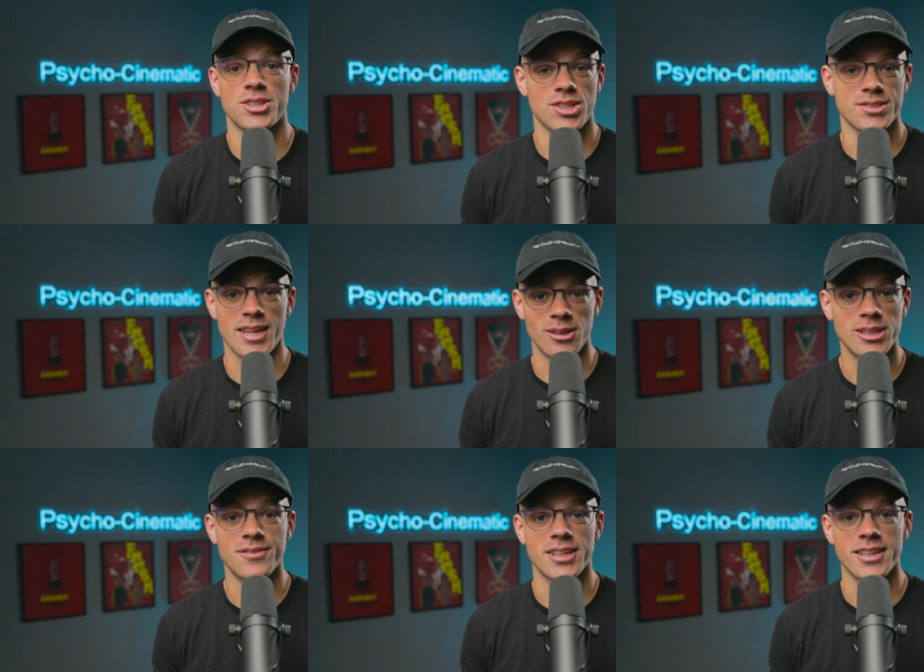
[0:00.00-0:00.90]
home that she's now
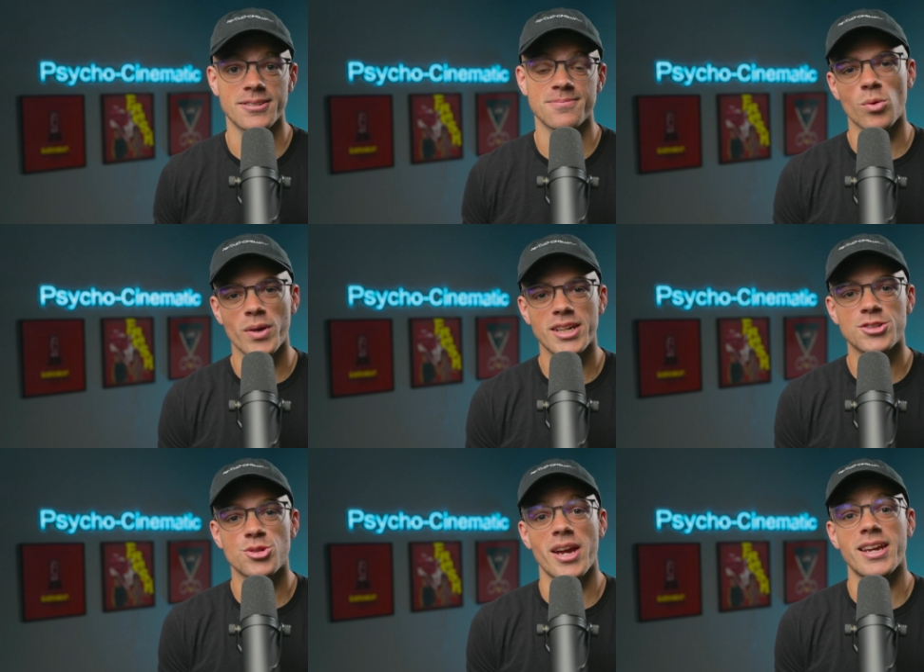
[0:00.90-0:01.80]
living in. Rowena
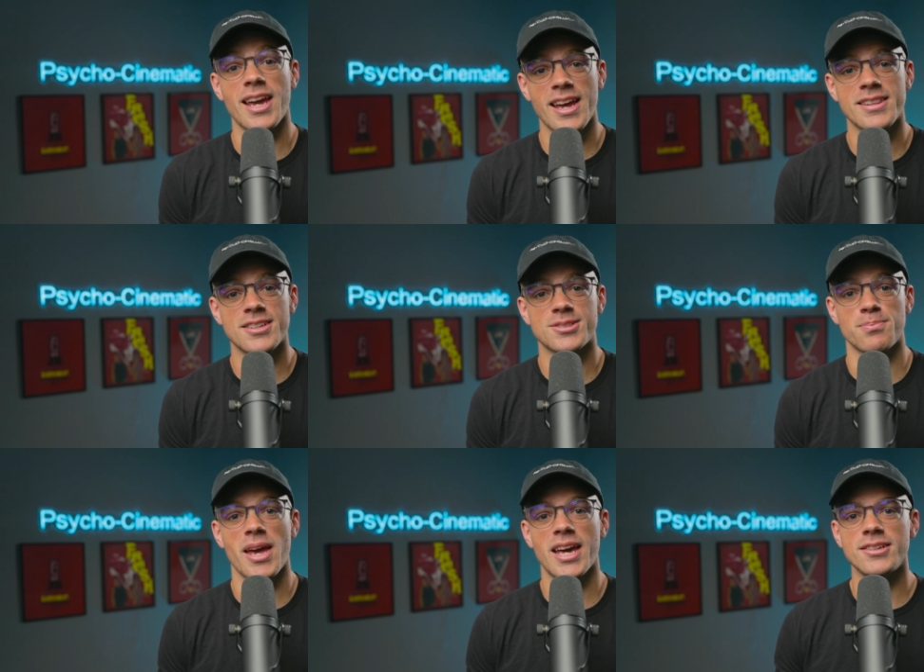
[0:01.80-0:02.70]
Drake and this
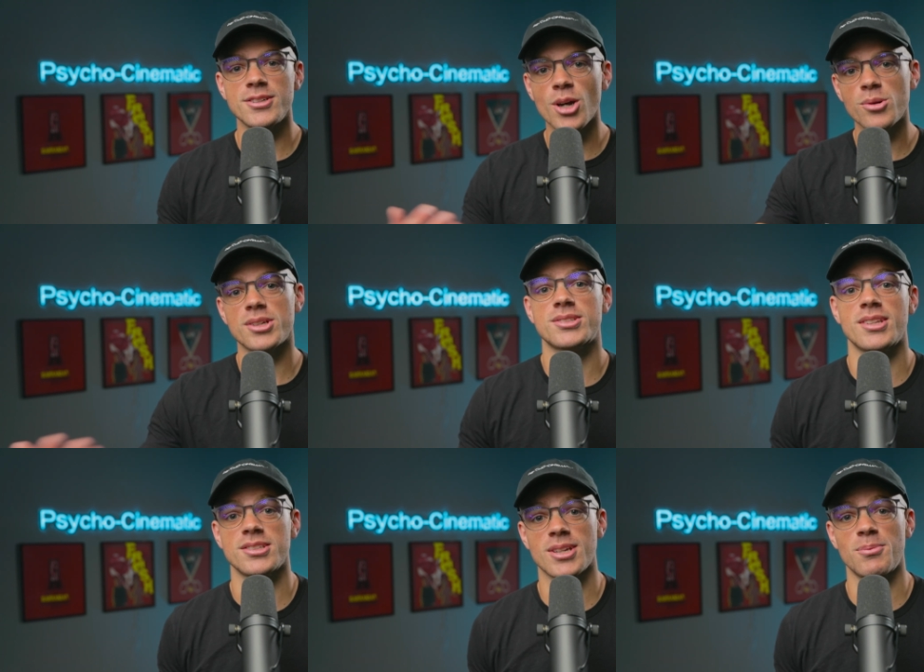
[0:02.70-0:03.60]
man noticed
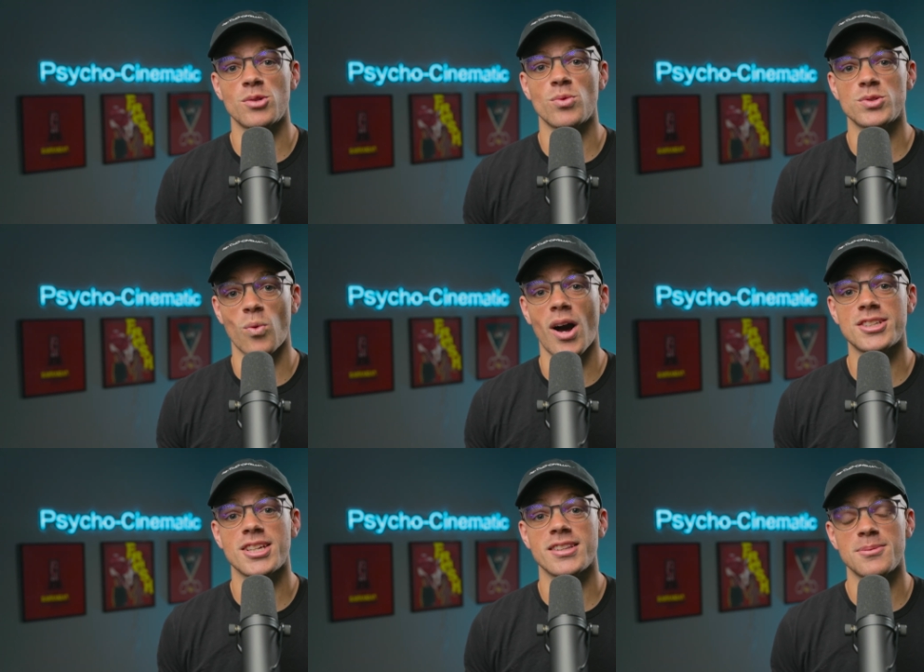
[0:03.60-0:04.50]
that someone was
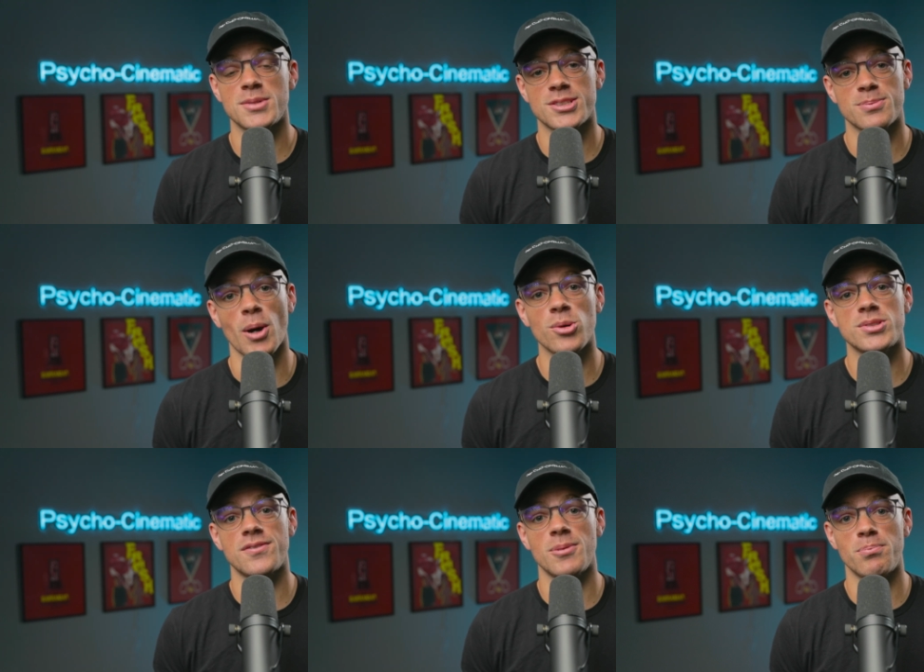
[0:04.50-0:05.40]
watching them
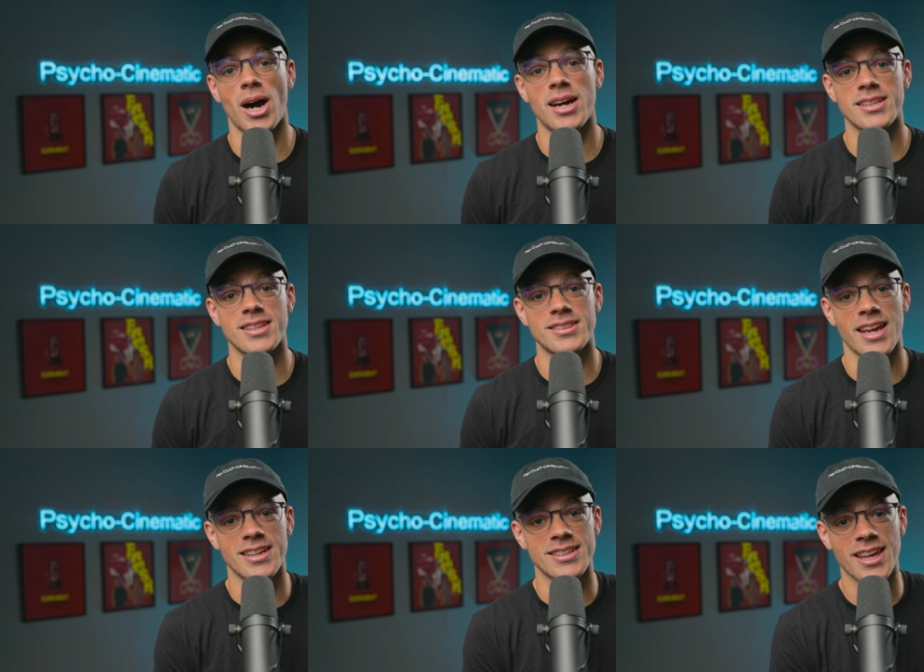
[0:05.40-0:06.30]
dispose of the body that
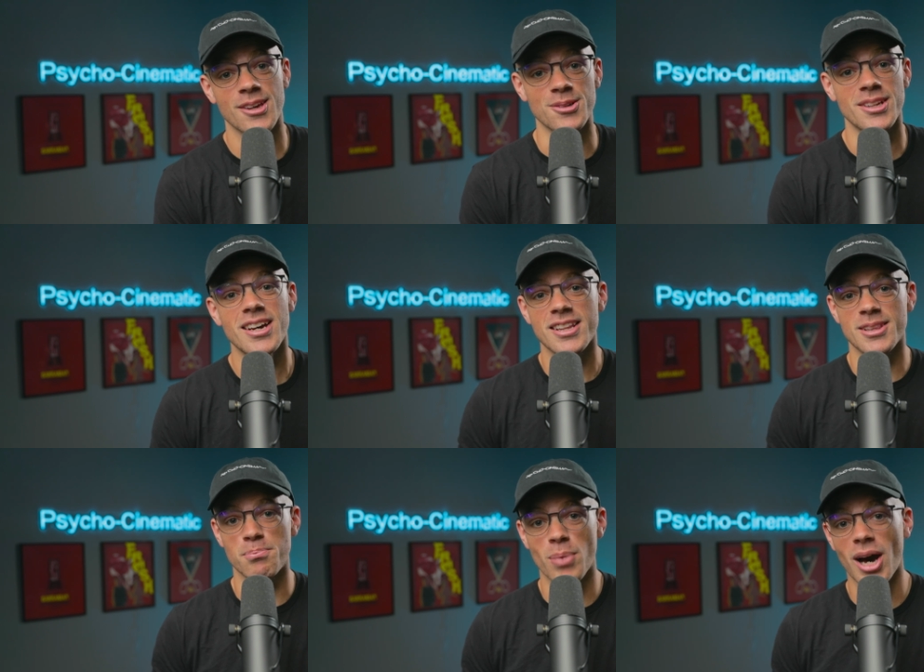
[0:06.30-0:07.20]
they had killed.
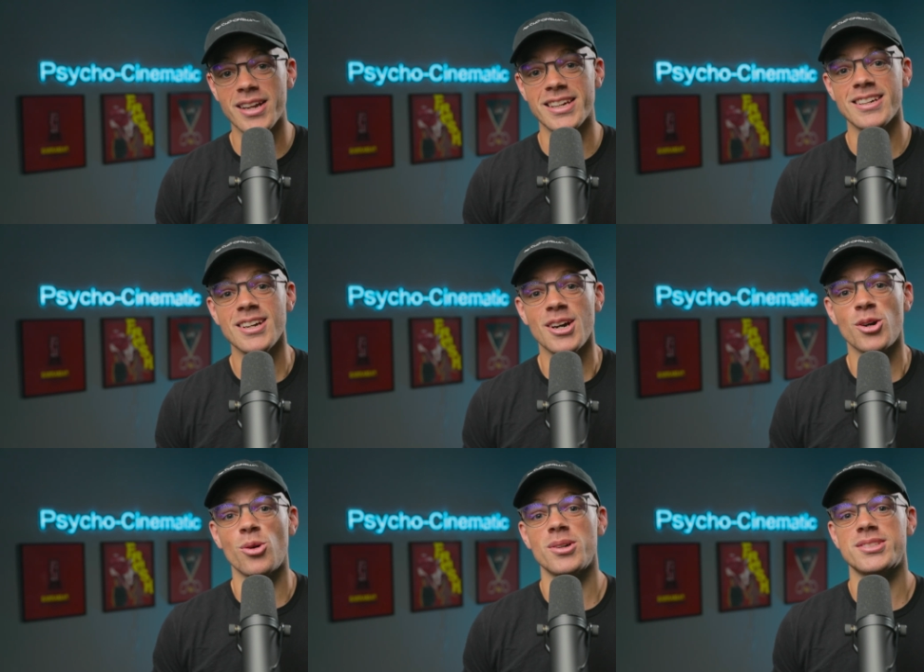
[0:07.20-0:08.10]
The body
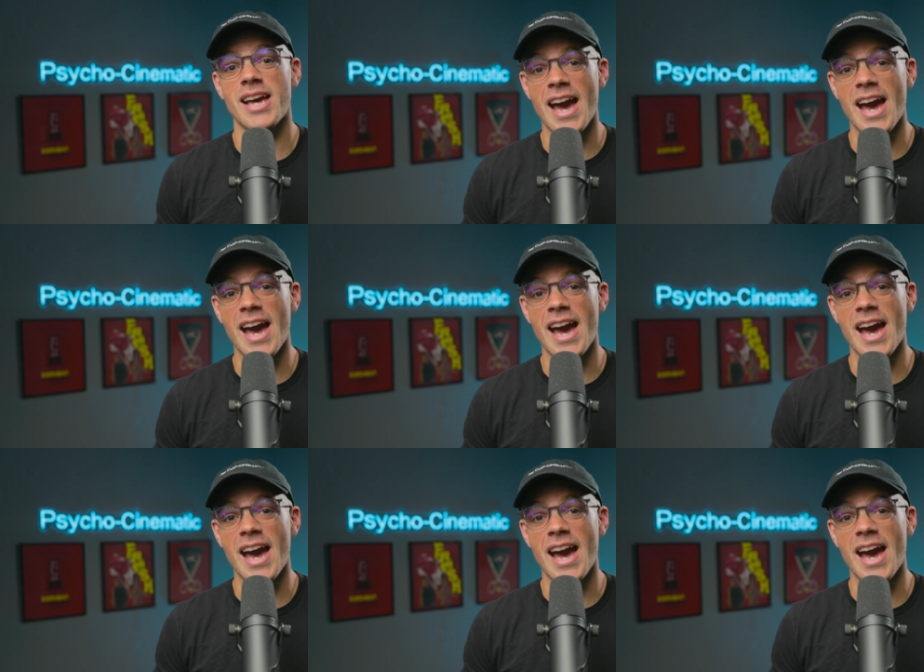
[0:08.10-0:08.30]
who was